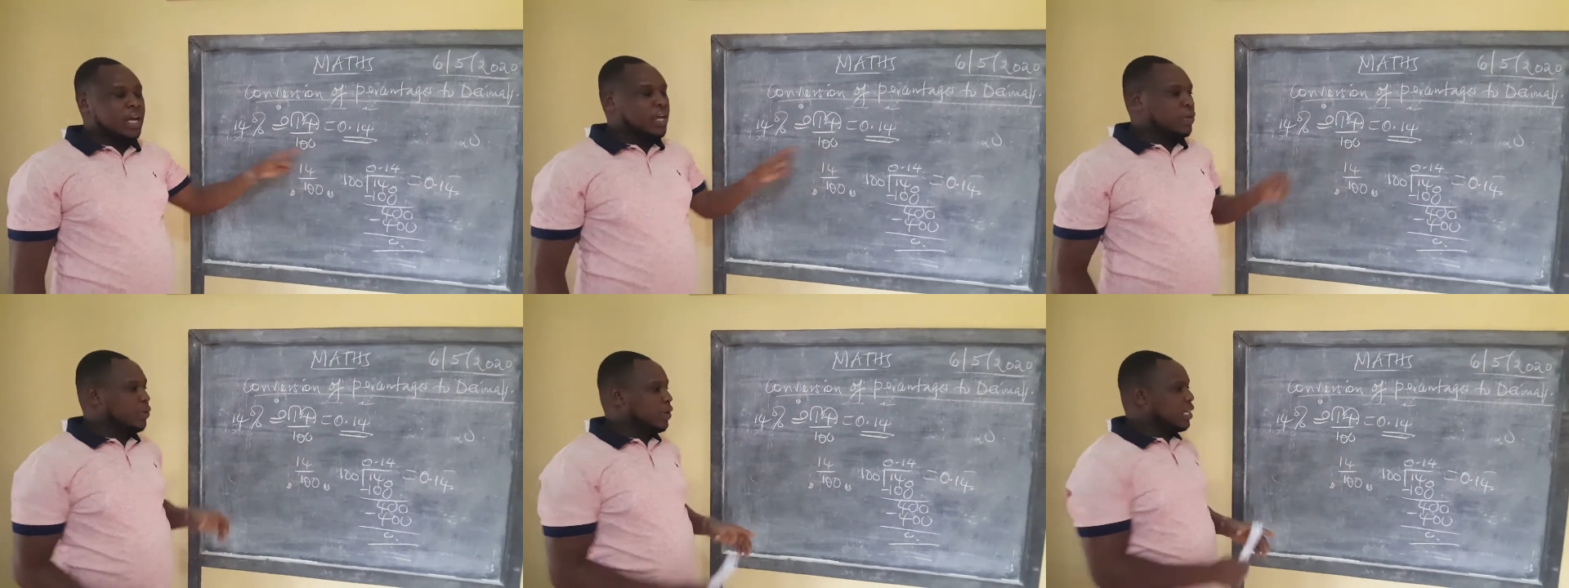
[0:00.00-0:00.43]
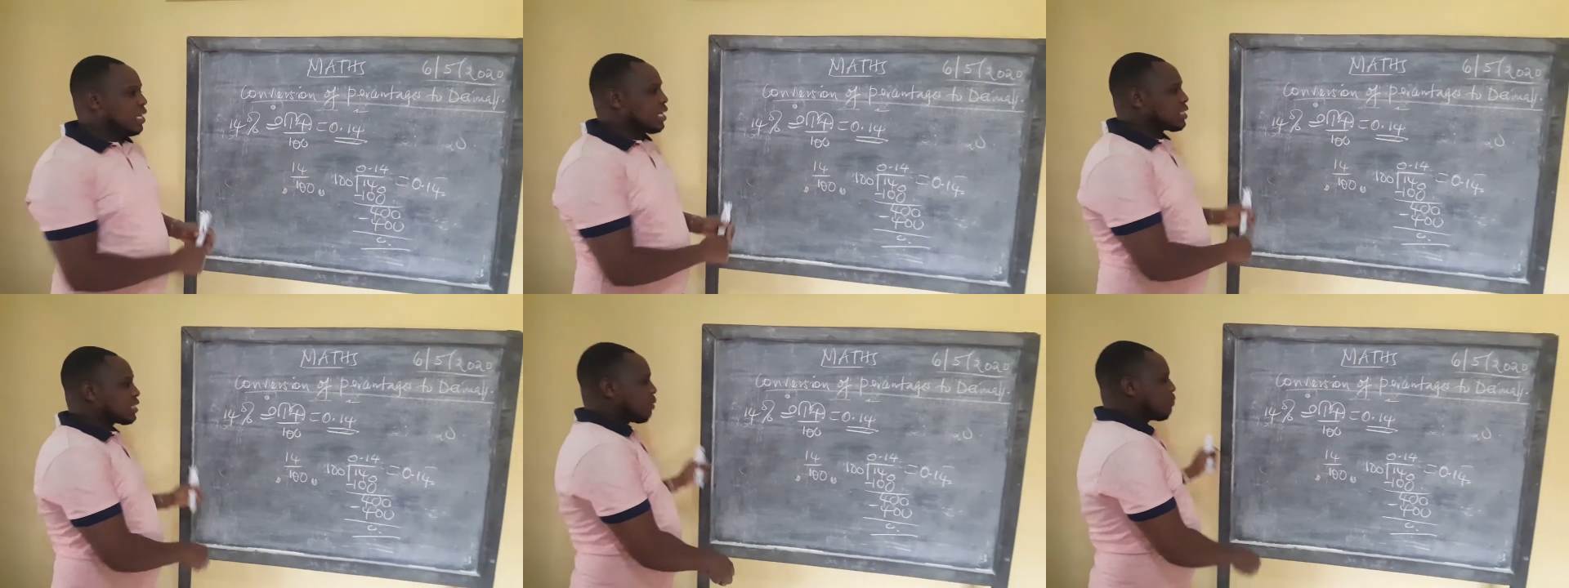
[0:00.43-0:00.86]
You'll
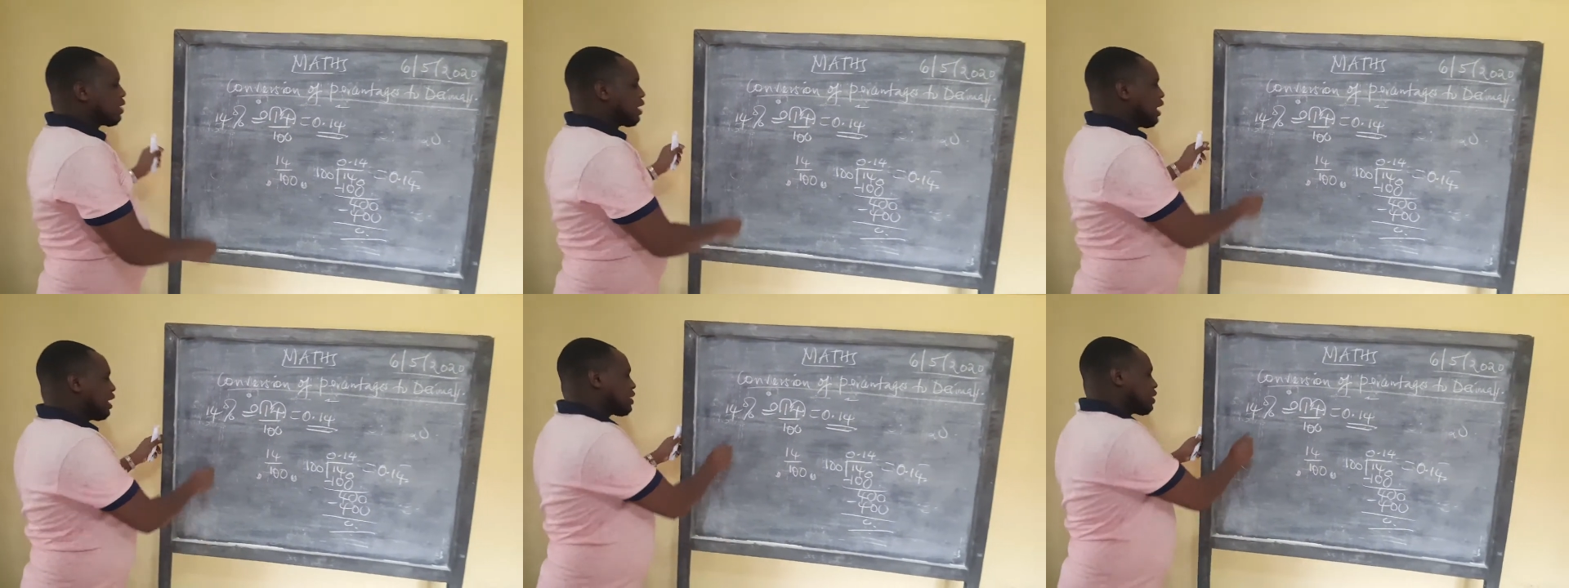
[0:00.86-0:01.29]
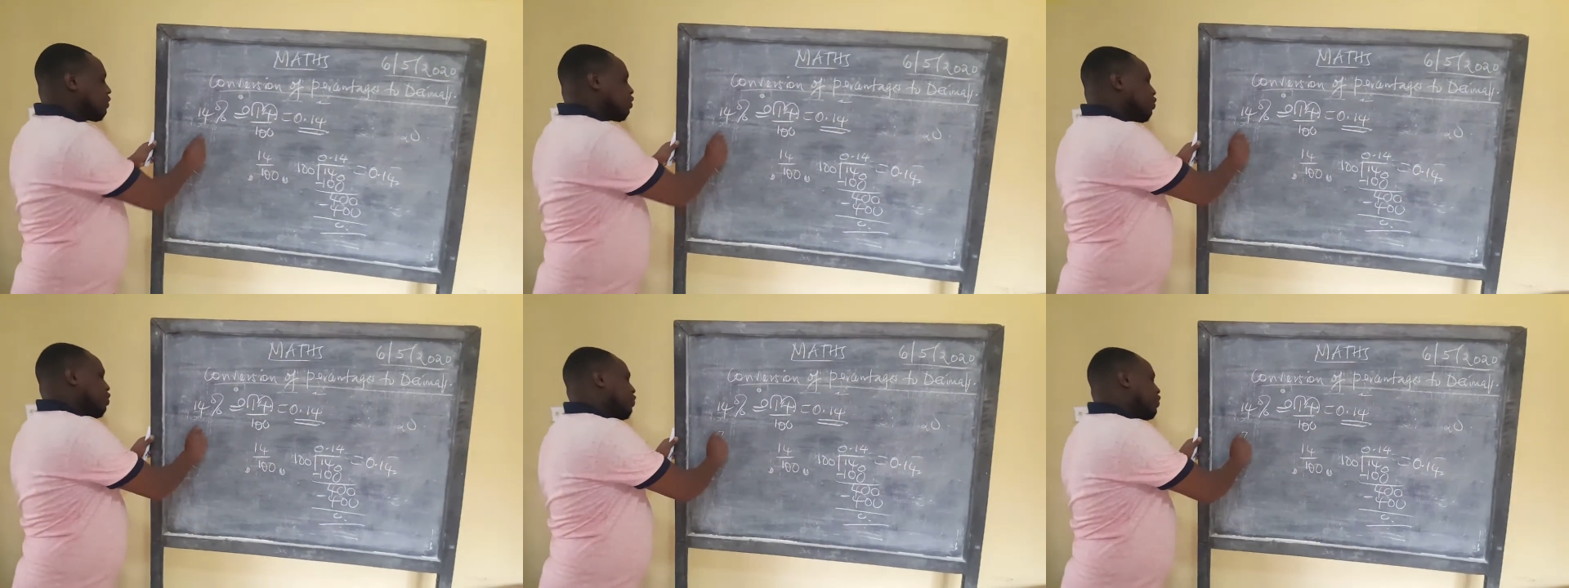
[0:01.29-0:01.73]
get something like 7
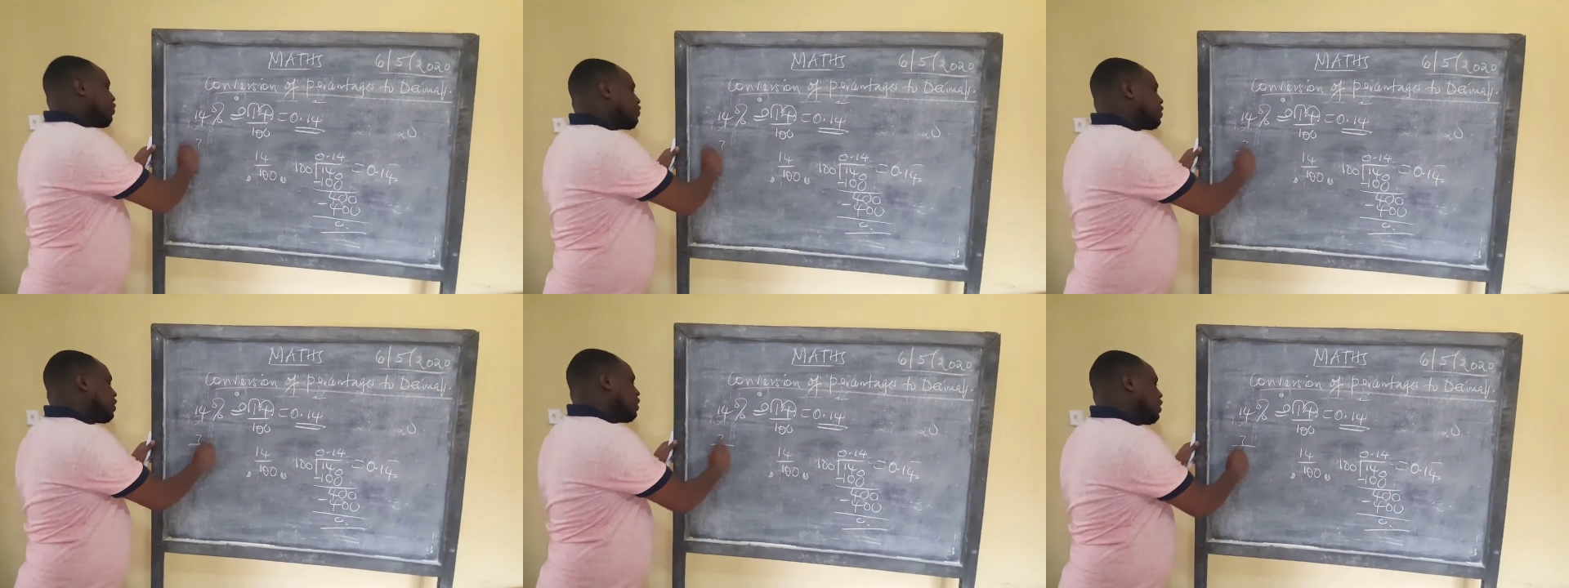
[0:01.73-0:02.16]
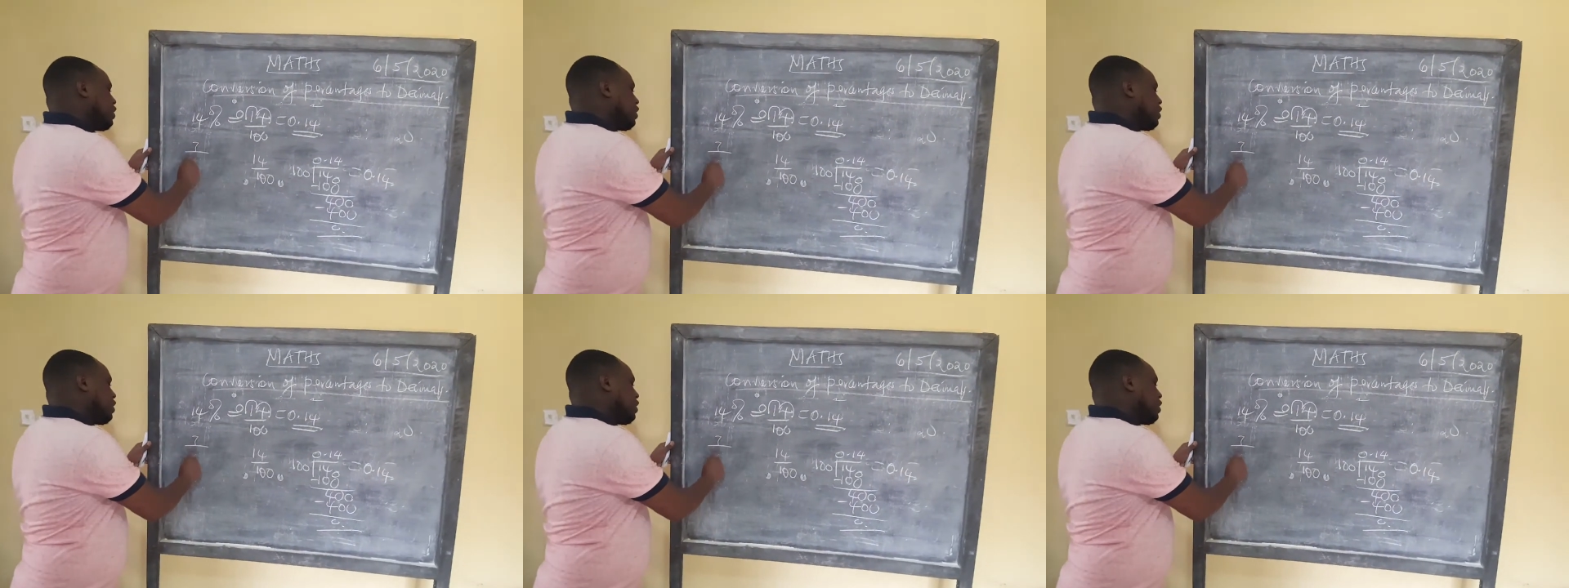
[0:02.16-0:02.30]
over 50,